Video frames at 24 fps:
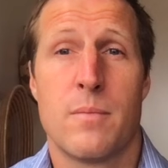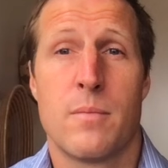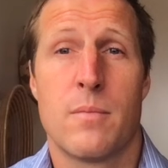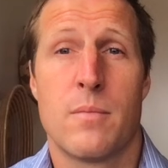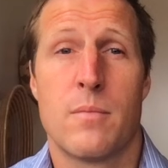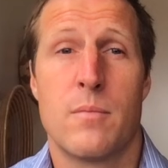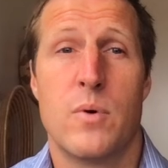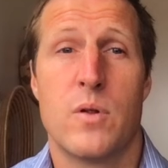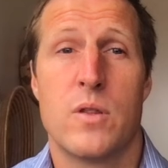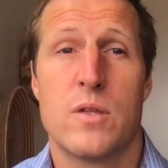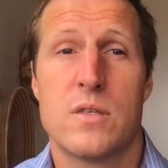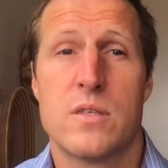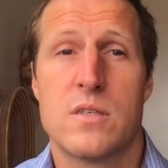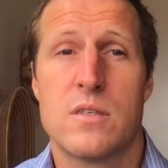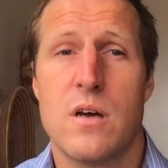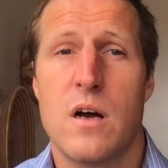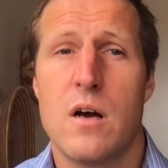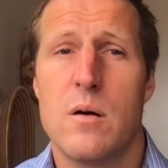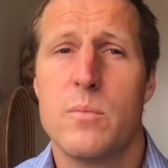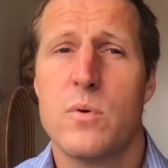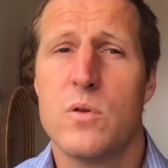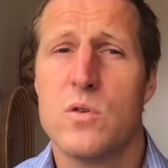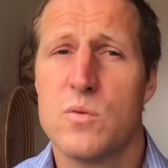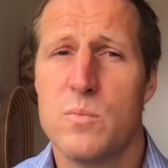but the
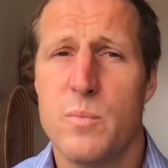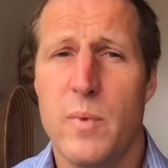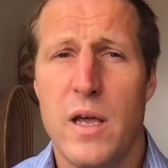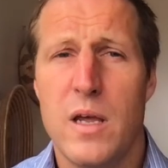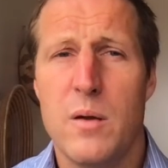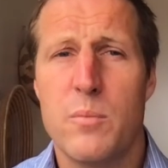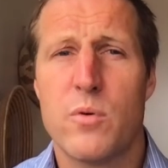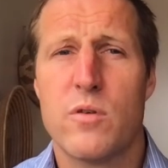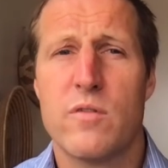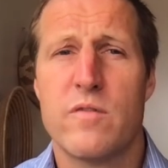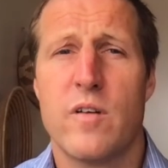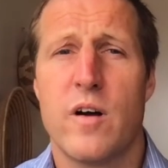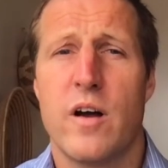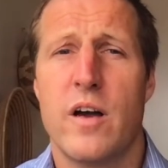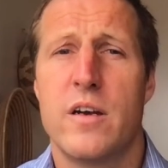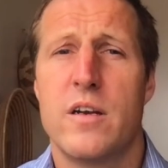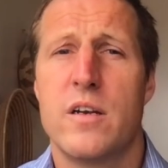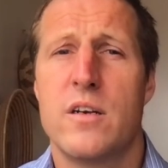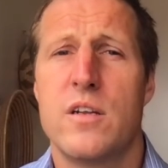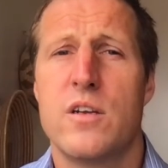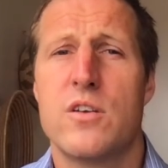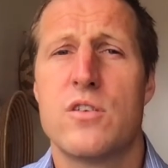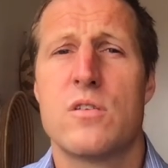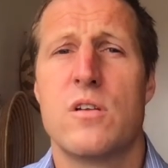samples may provide
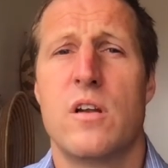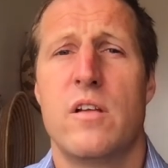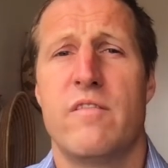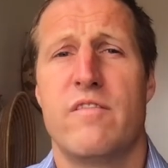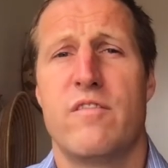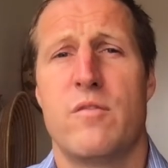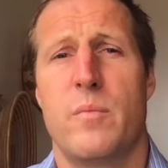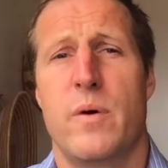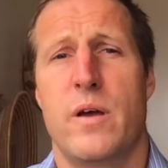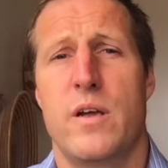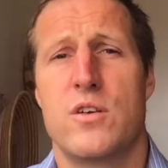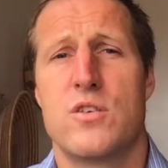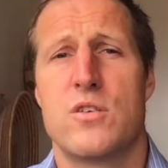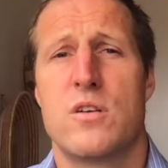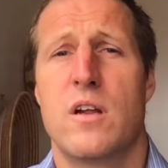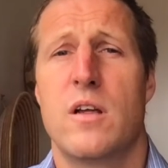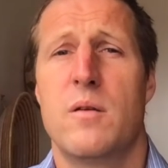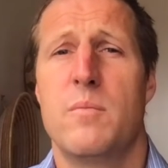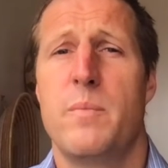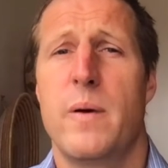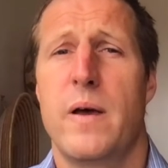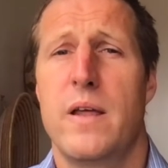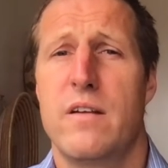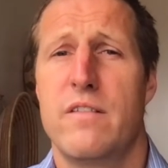additional information
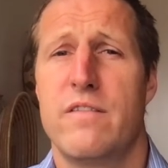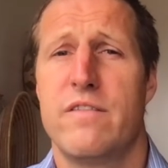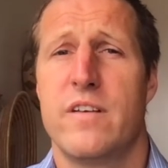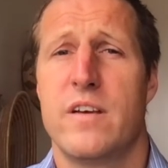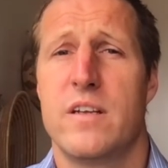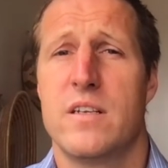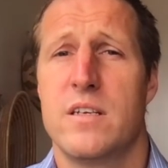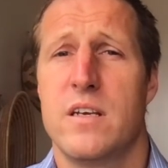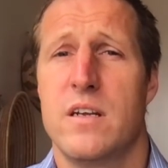and benefit